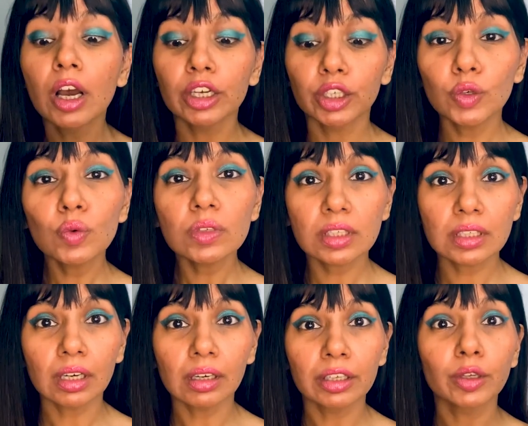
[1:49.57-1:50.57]
use
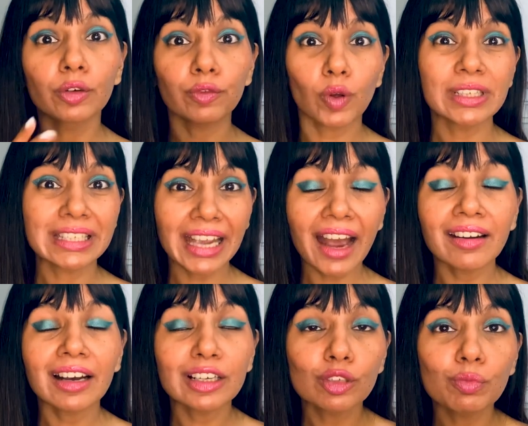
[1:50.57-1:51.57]

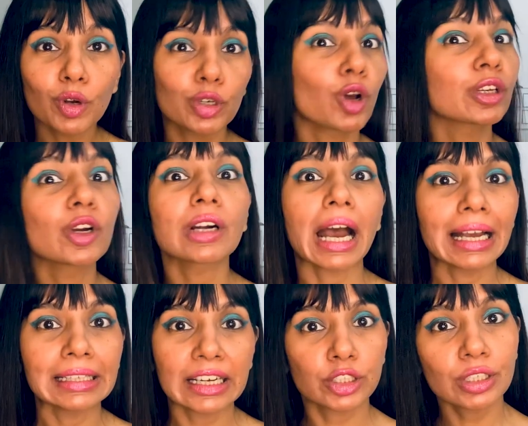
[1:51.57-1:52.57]
Falscara to put on your
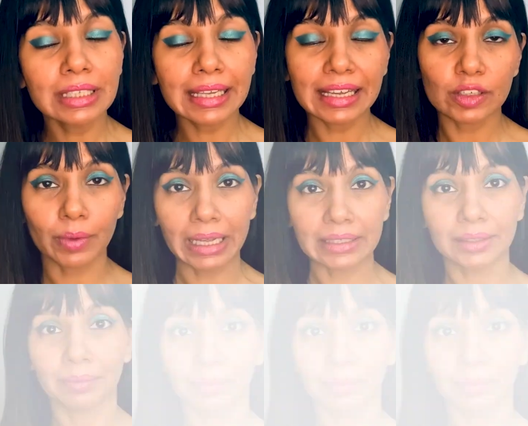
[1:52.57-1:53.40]
eyelashes as well.